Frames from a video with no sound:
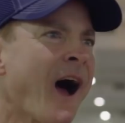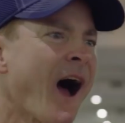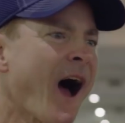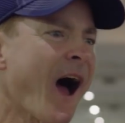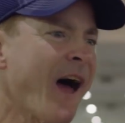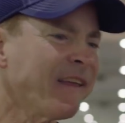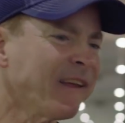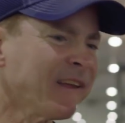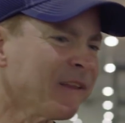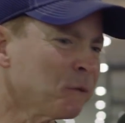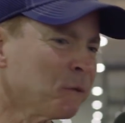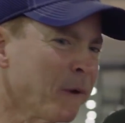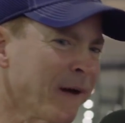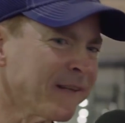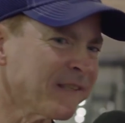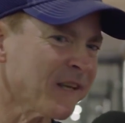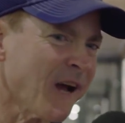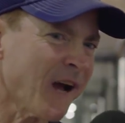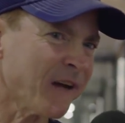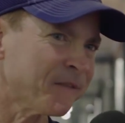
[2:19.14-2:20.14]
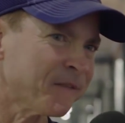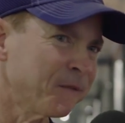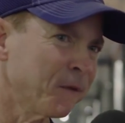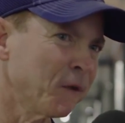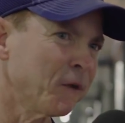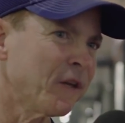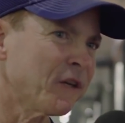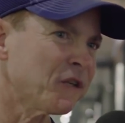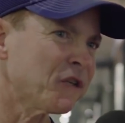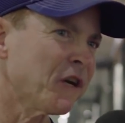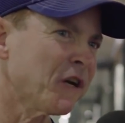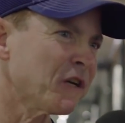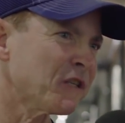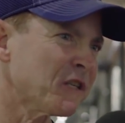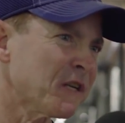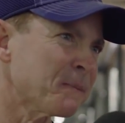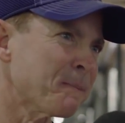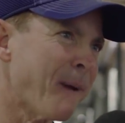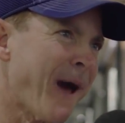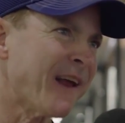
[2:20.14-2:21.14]
I think the Red Sox food this year
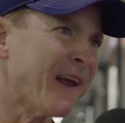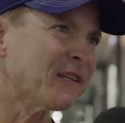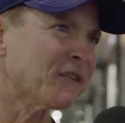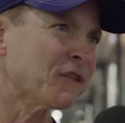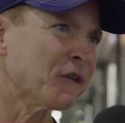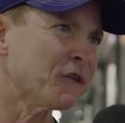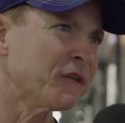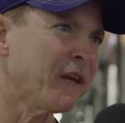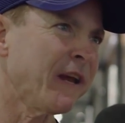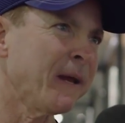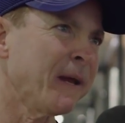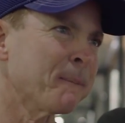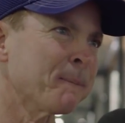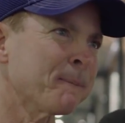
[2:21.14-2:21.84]
is as bad as their team.